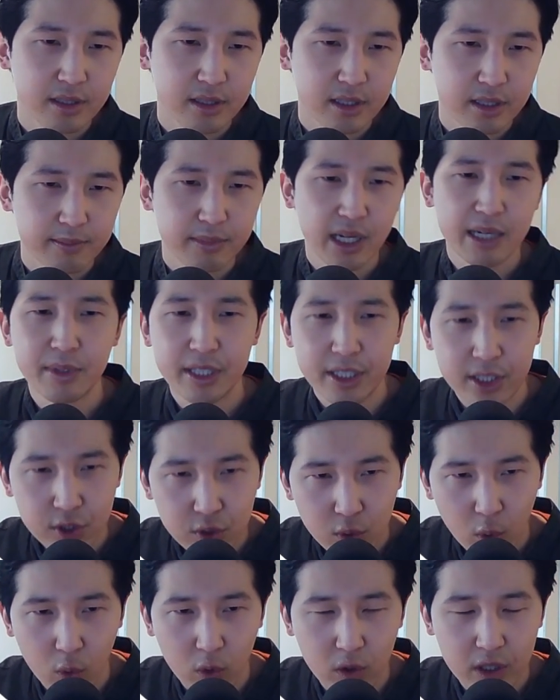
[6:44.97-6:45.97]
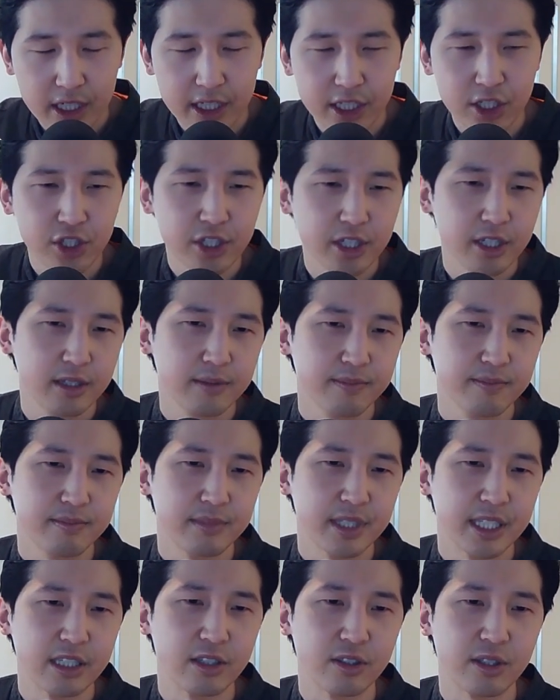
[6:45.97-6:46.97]
Public storage.
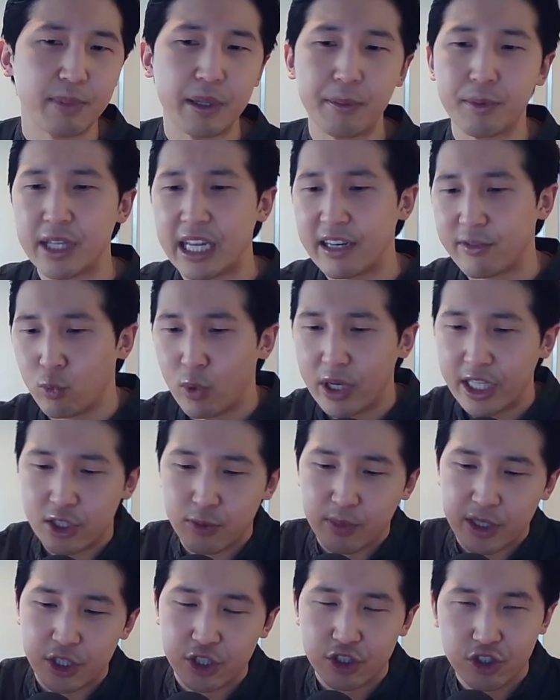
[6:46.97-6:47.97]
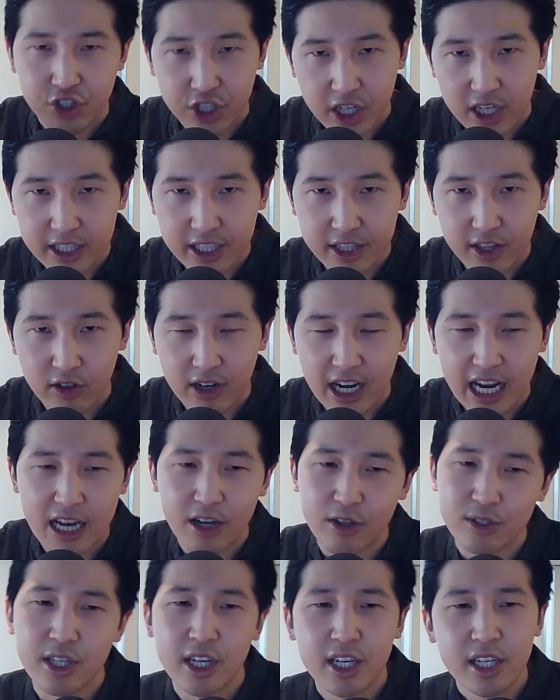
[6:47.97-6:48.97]
The people that have way too much junk in their
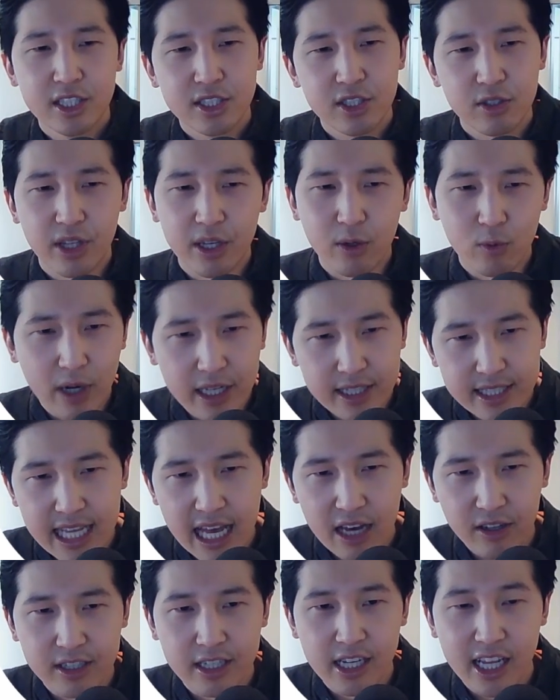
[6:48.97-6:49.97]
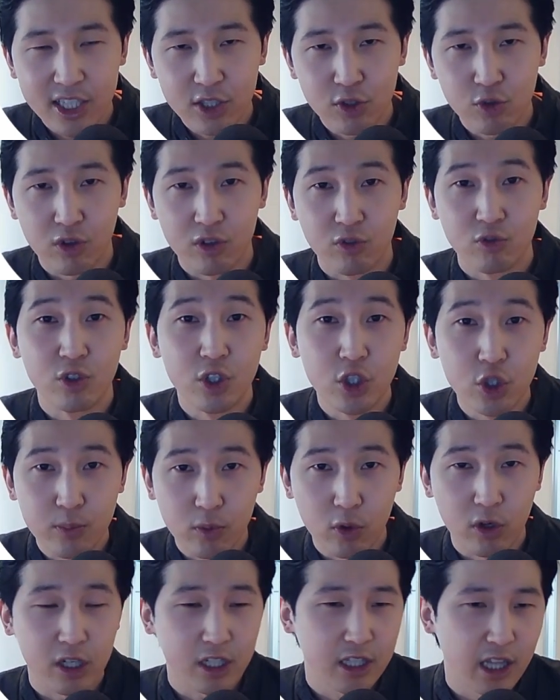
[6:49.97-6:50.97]
house, so they rent out an extra room
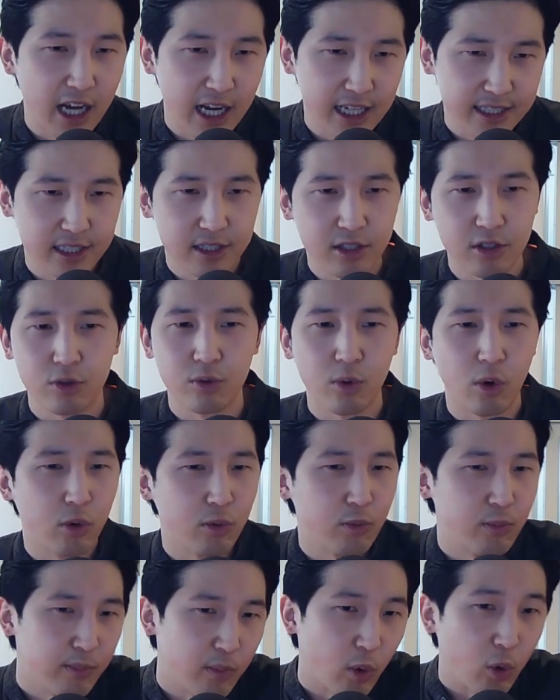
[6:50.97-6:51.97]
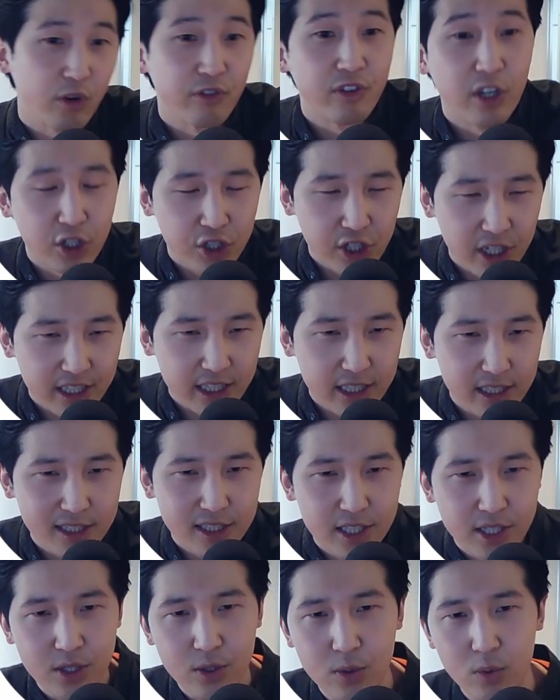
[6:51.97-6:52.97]
or a closet to throw more of their junk
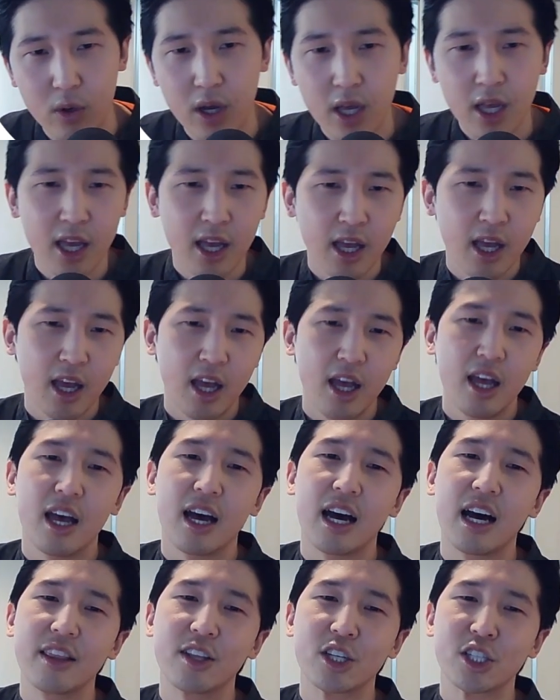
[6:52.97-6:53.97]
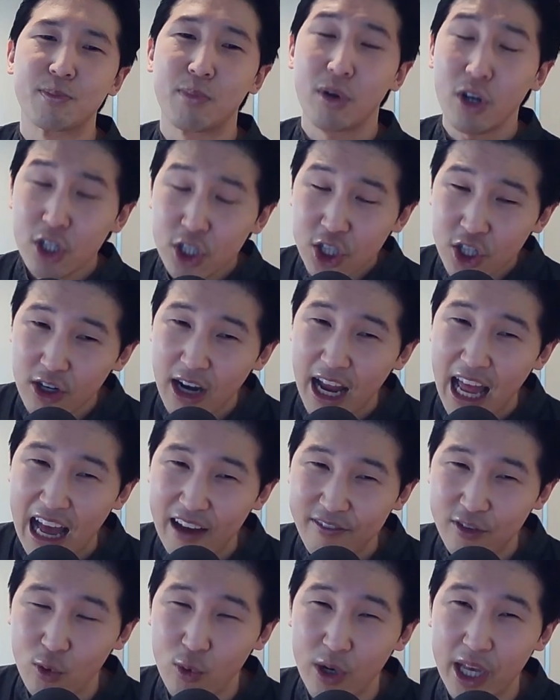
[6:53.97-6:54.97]
into. There's Berkshire
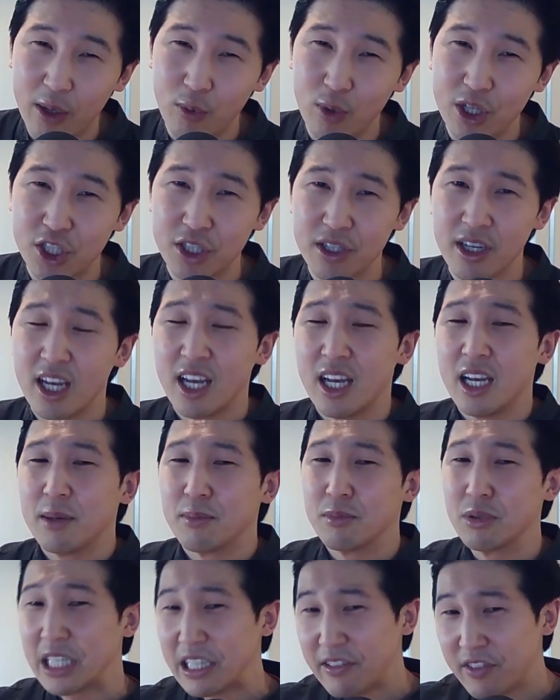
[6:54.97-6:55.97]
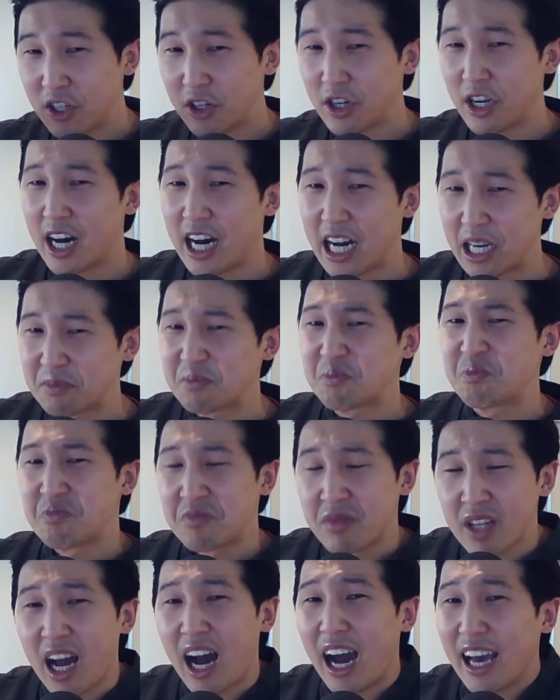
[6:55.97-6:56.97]
Hathaway, which, believe it or not,
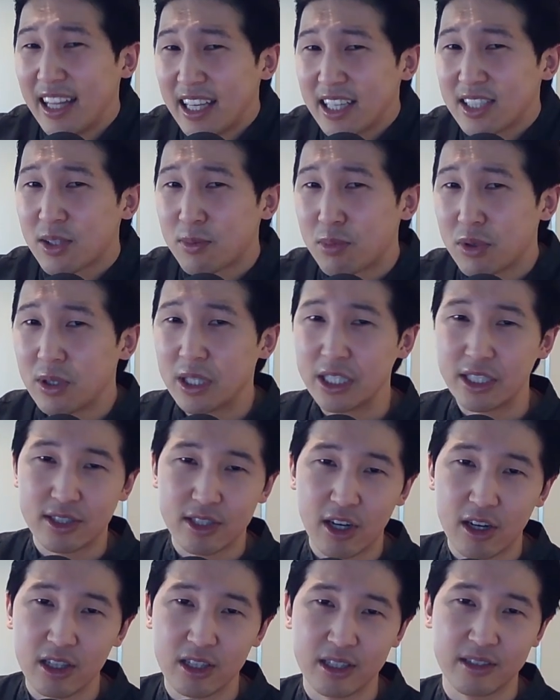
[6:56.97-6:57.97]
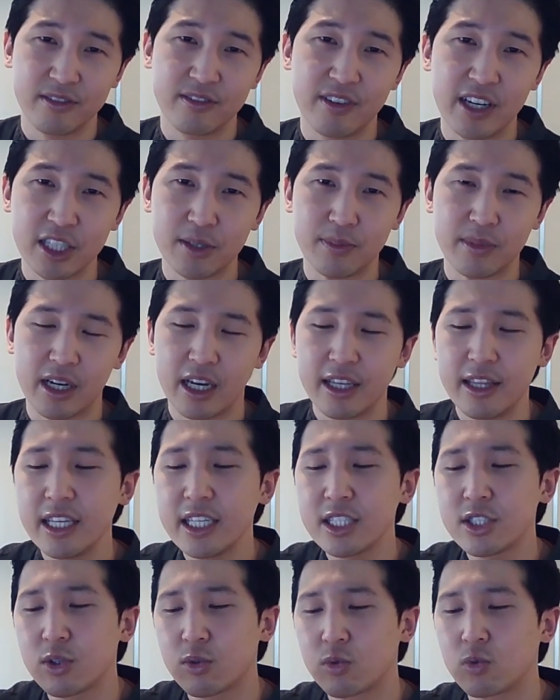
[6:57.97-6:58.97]
I think it's a pretty solid investment. I think
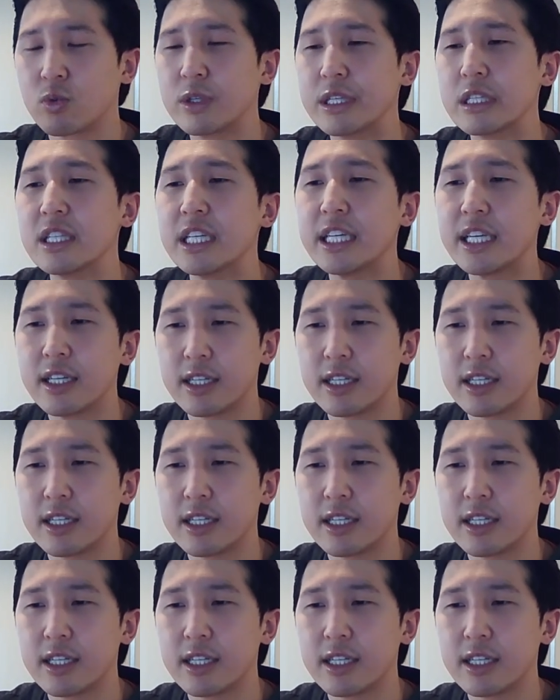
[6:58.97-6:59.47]
it's a really good